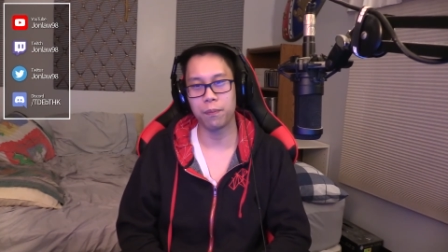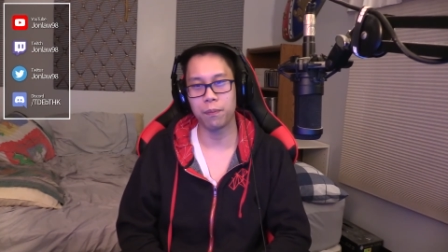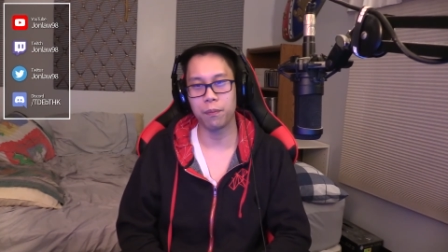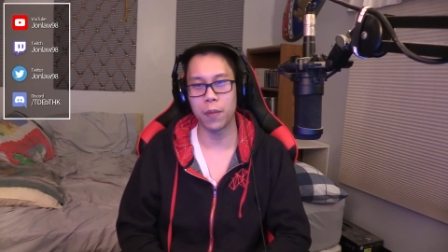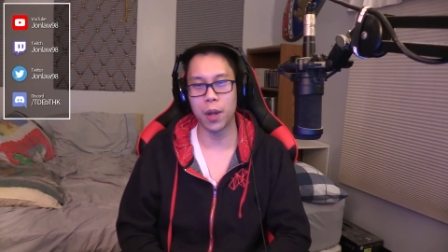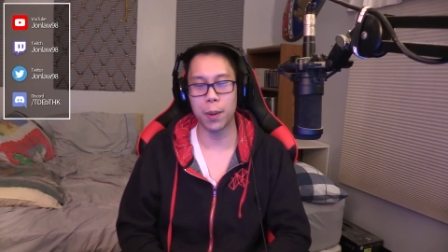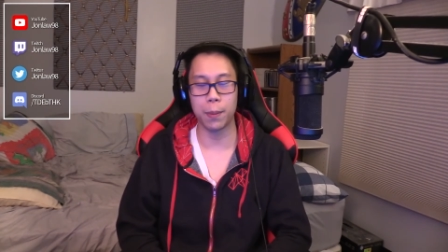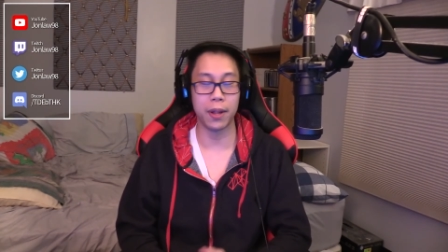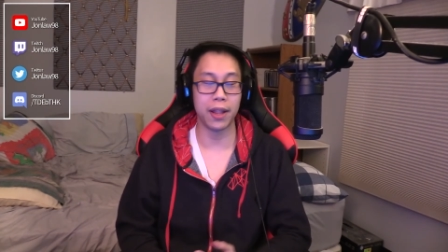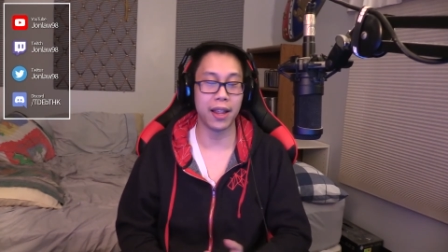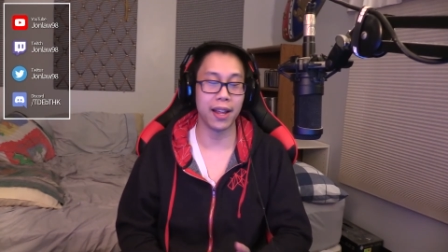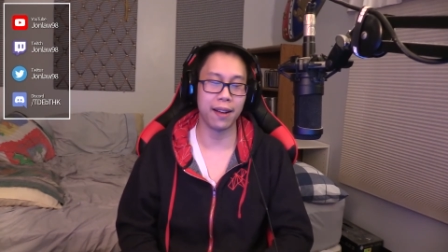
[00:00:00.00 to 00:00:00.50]

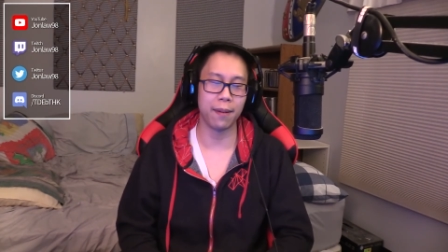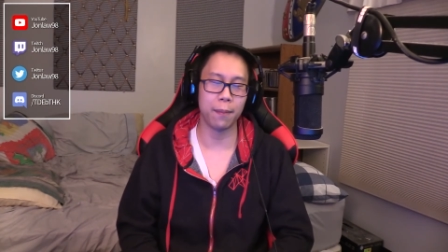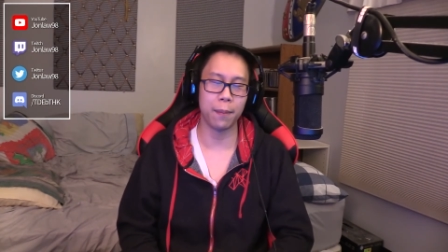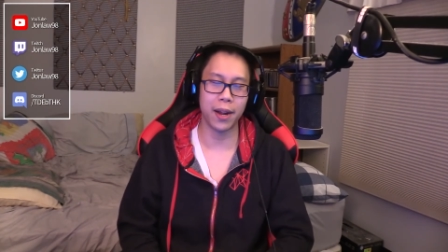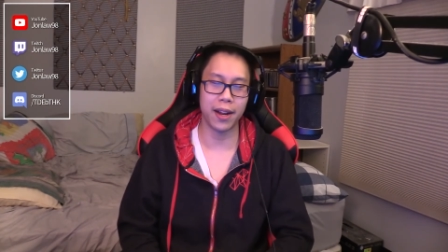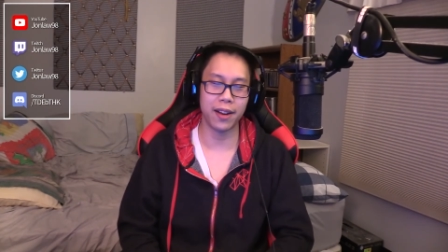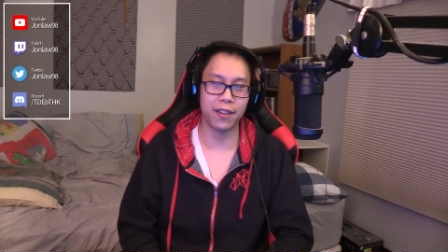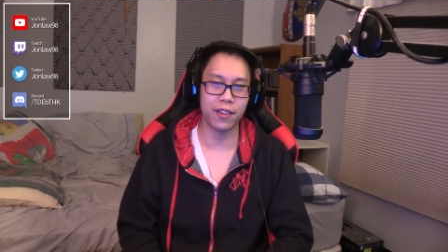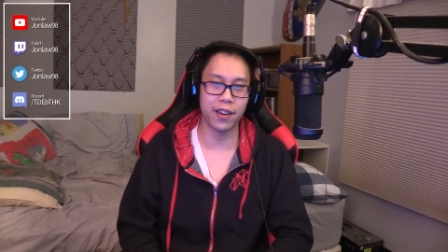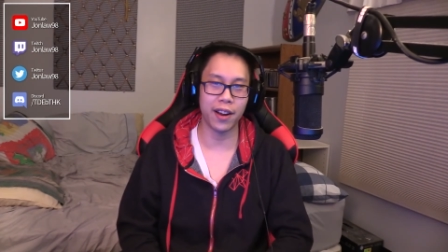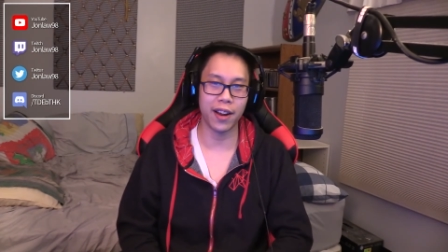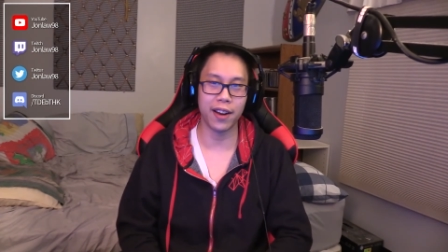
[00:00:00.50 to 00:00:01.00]
maybe that
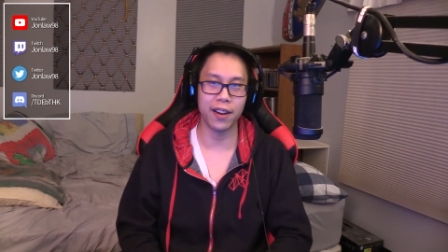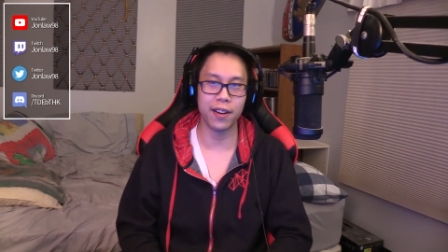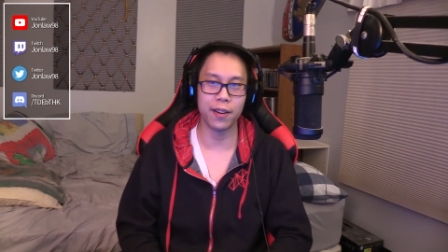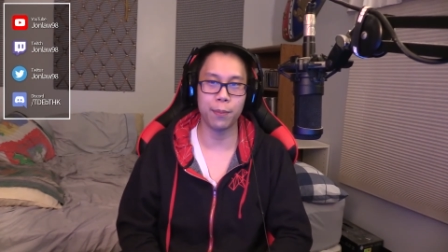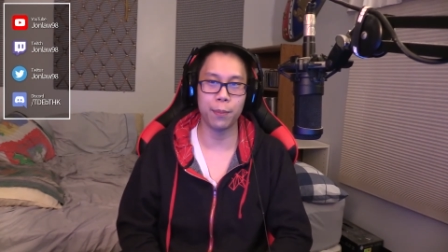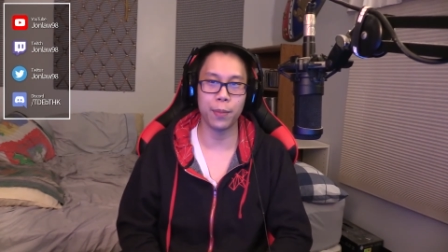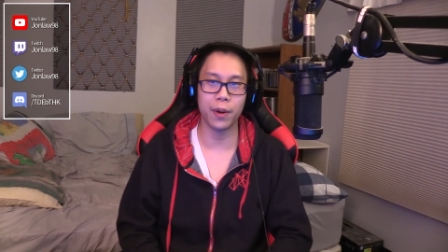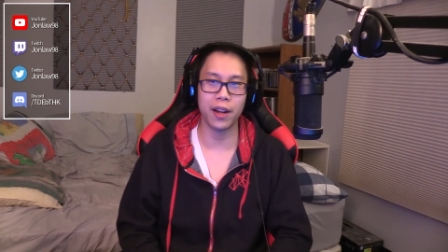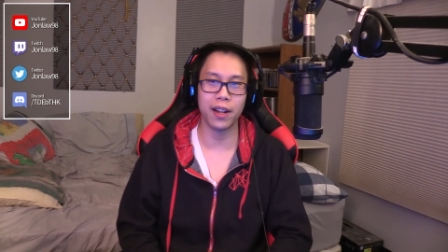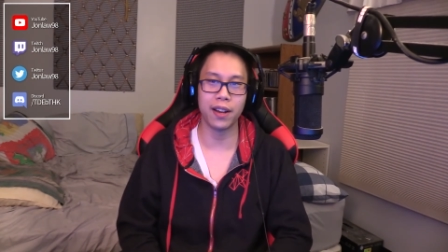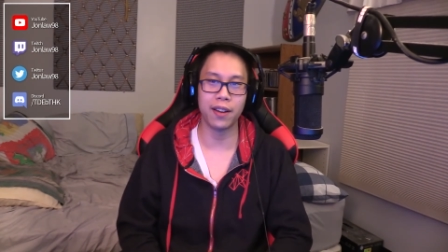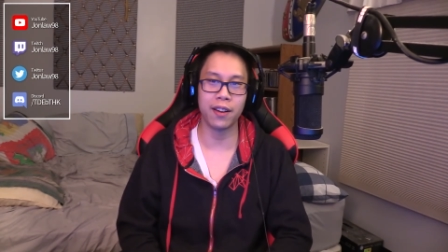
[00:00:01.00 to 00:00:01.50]
might
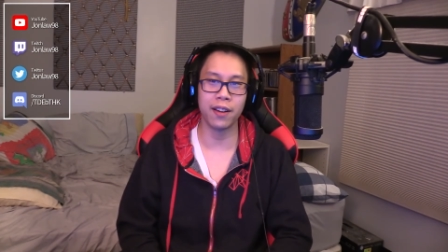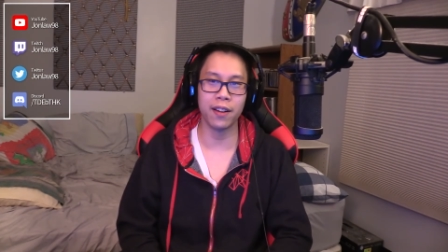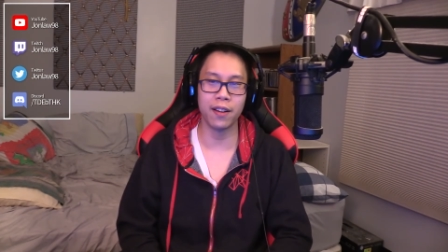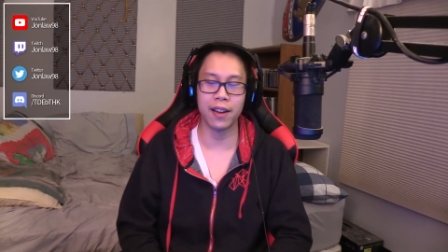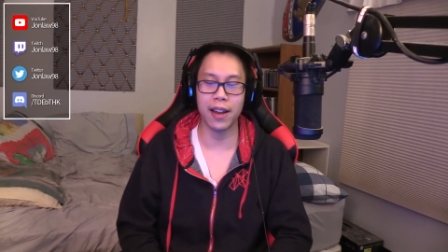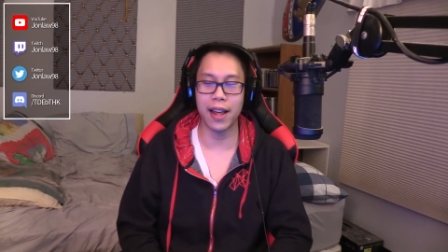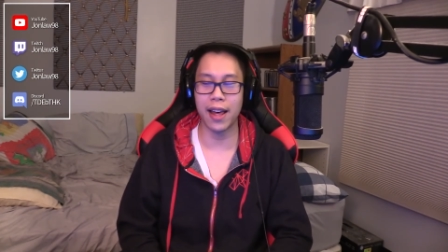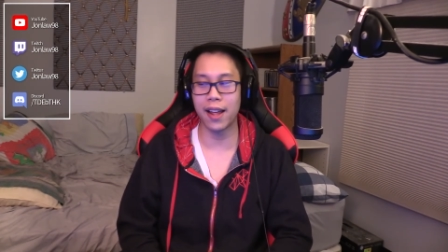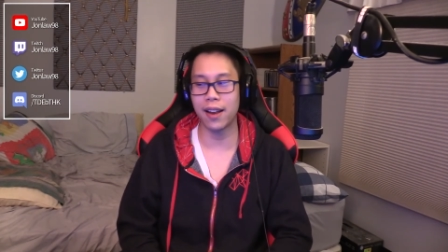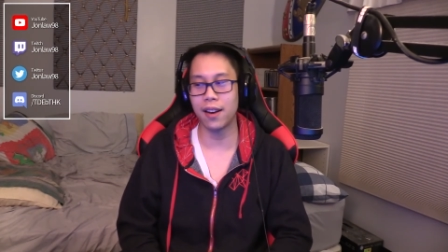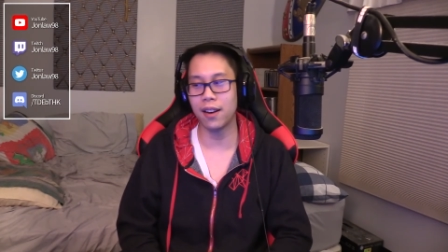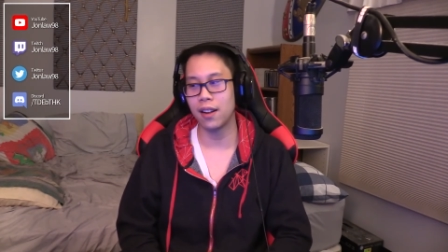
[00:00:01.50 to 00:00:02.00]
change. But until
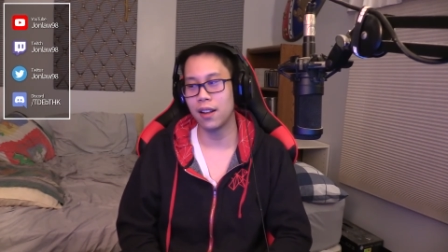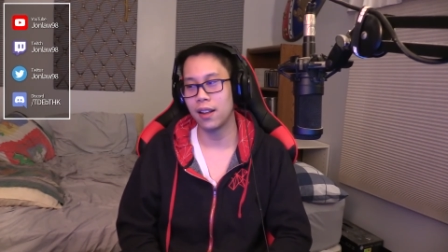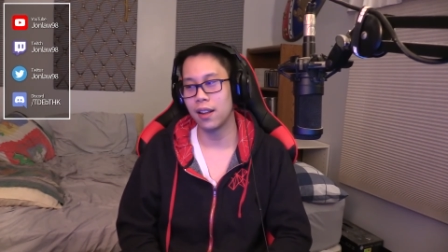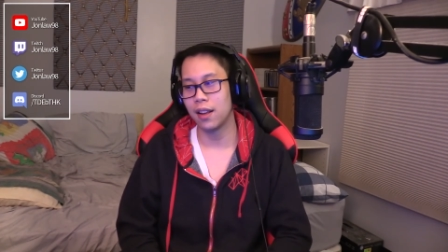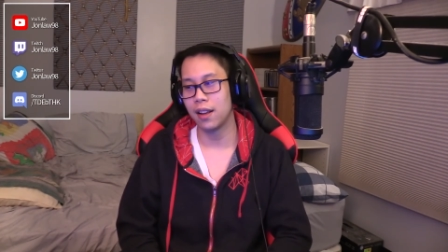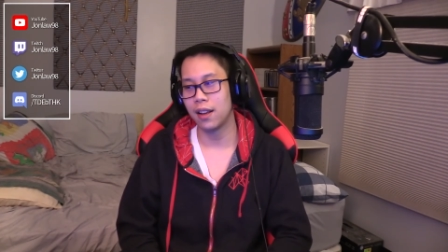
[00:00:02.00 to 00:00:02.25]
then,